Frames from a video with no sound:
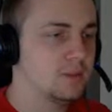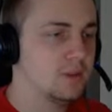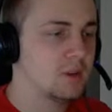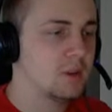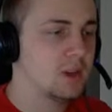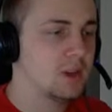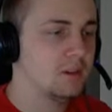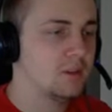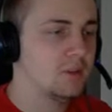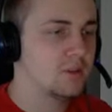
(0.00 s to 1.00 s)
Getting out a
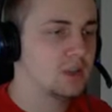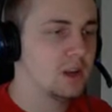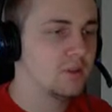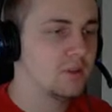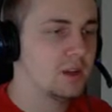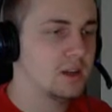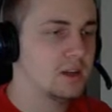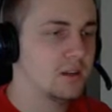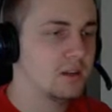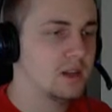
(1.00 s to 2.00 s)
little bit of a sacrifice.
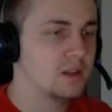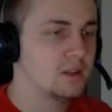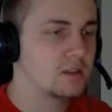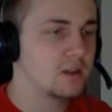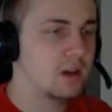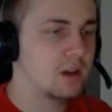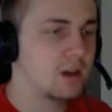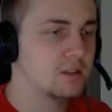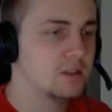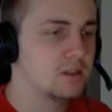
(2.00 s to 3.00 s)
Sacrifice has gone out.